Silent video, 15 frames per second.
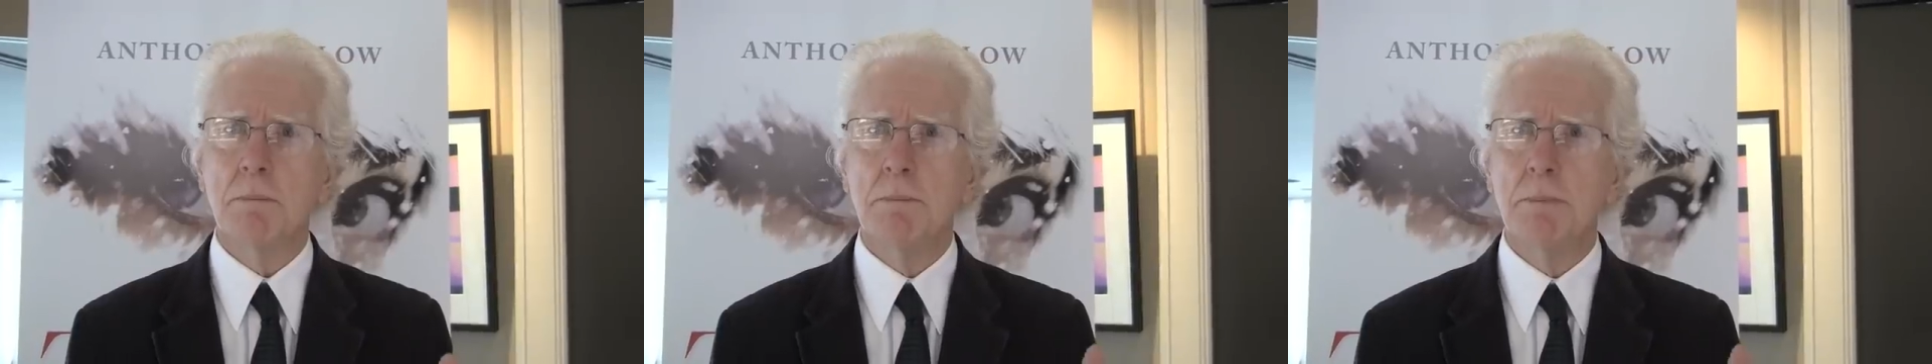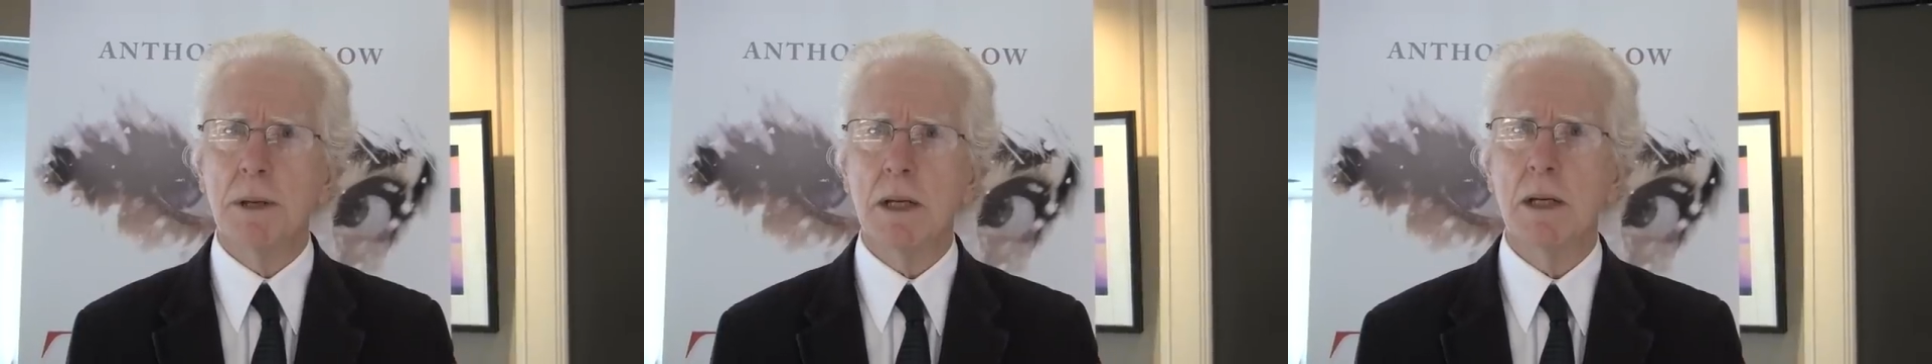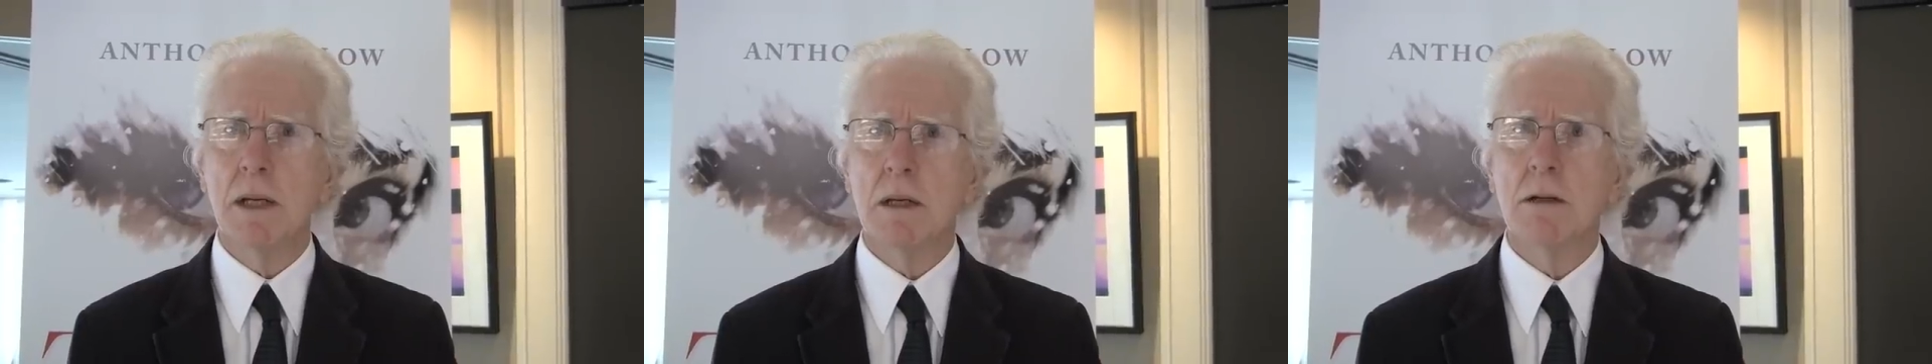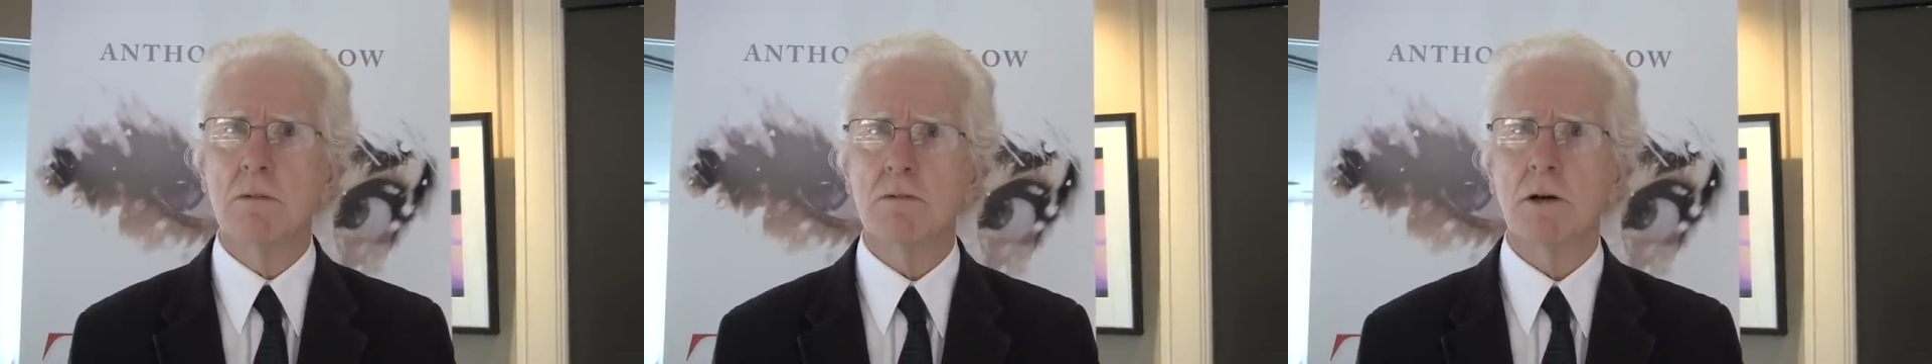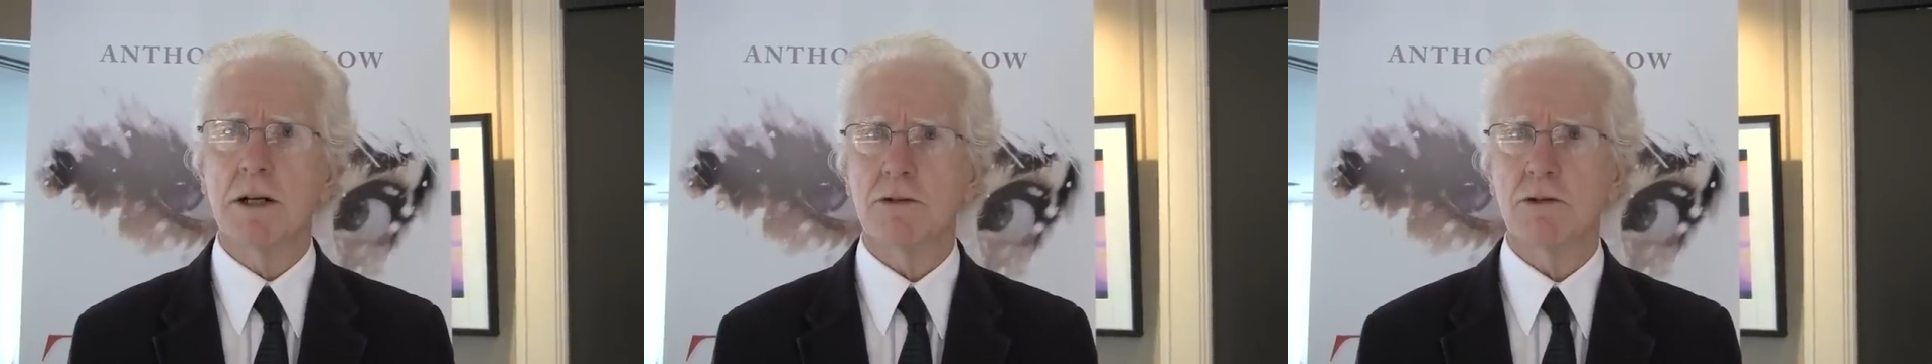big
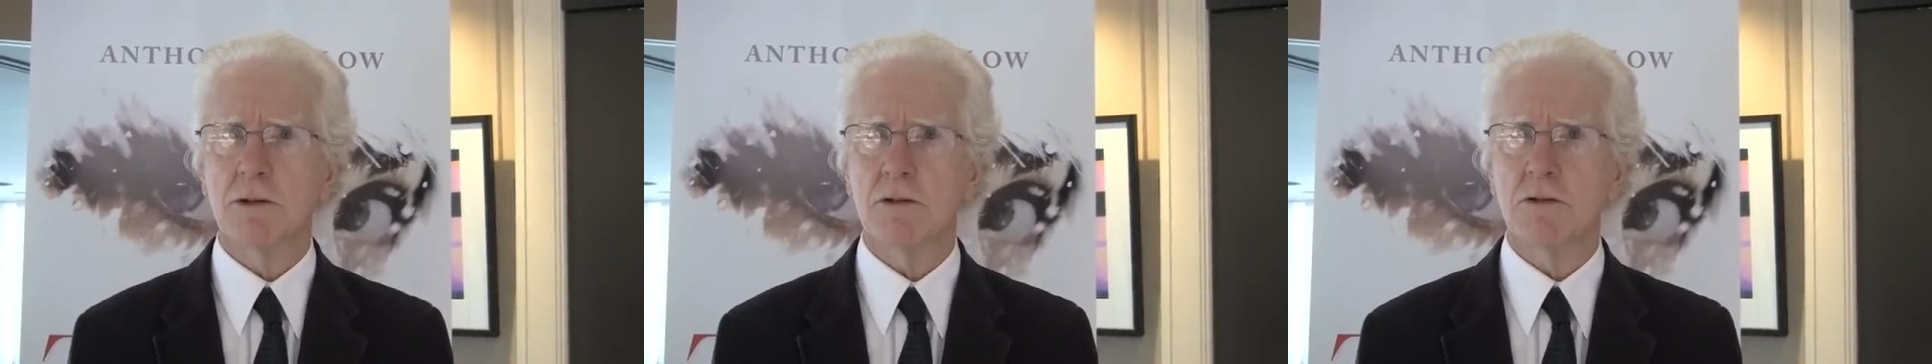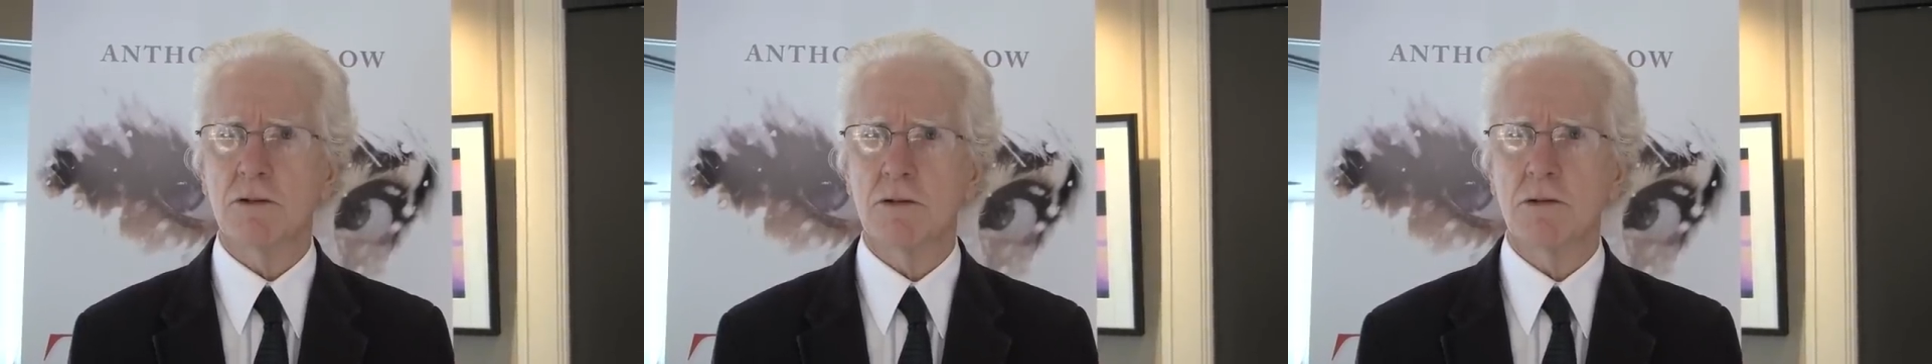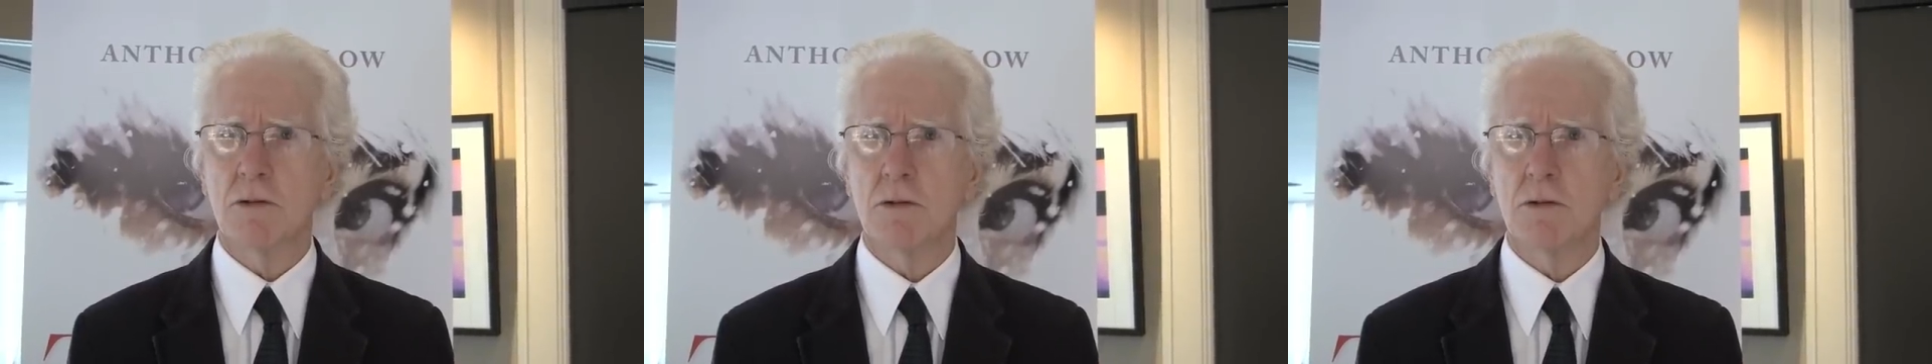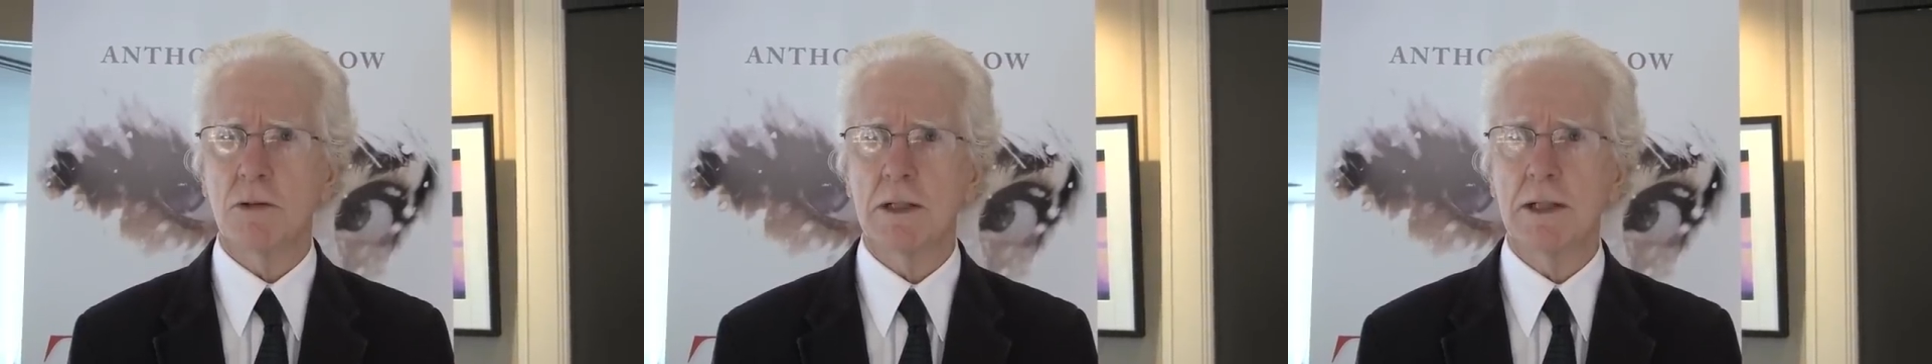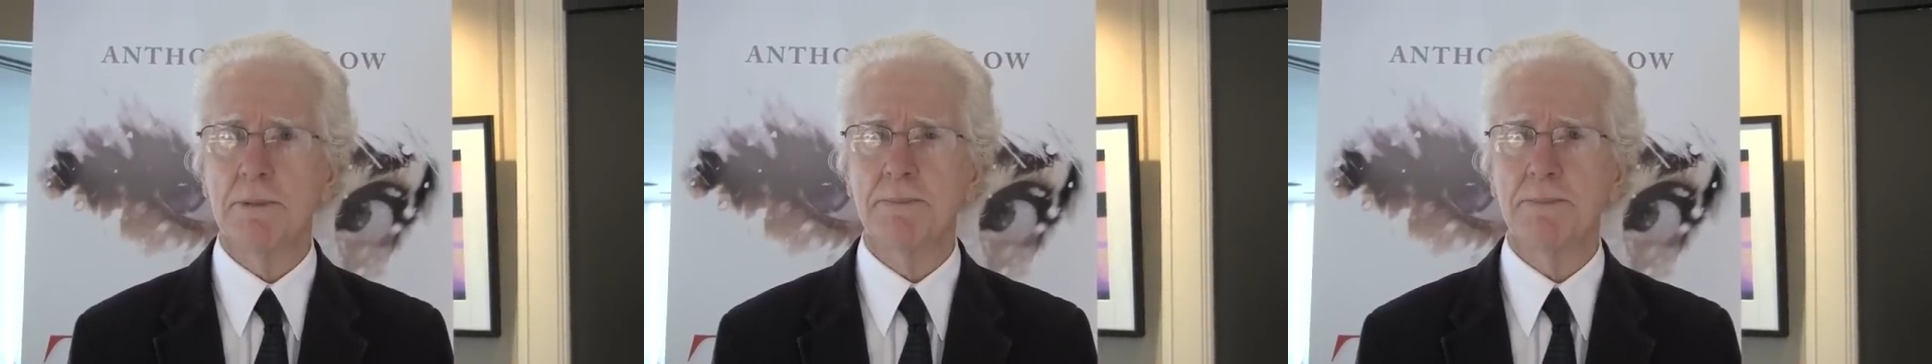Russian
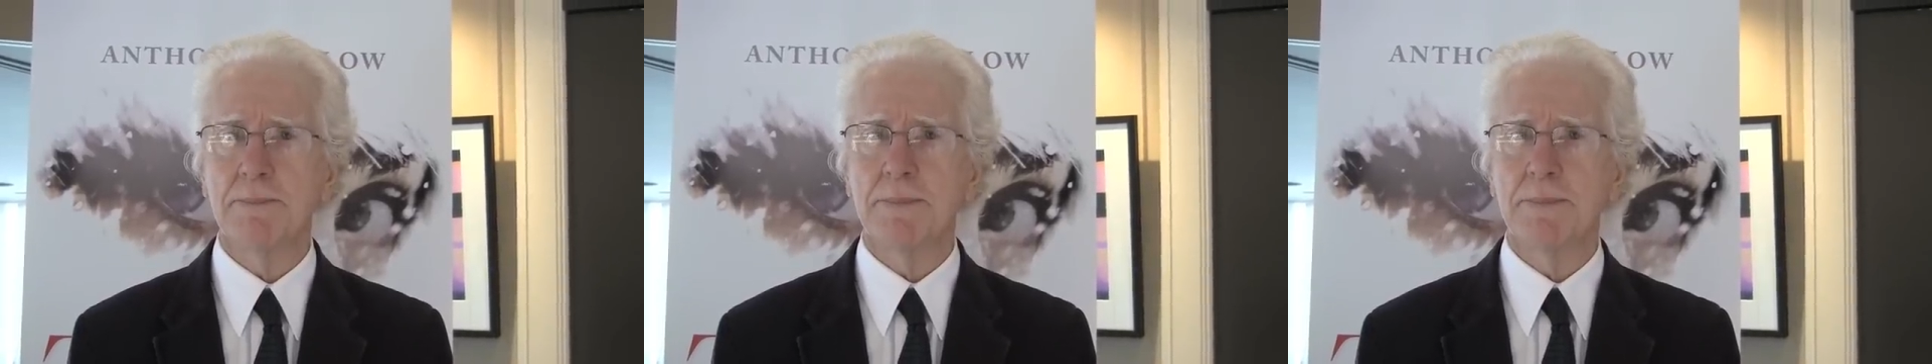story.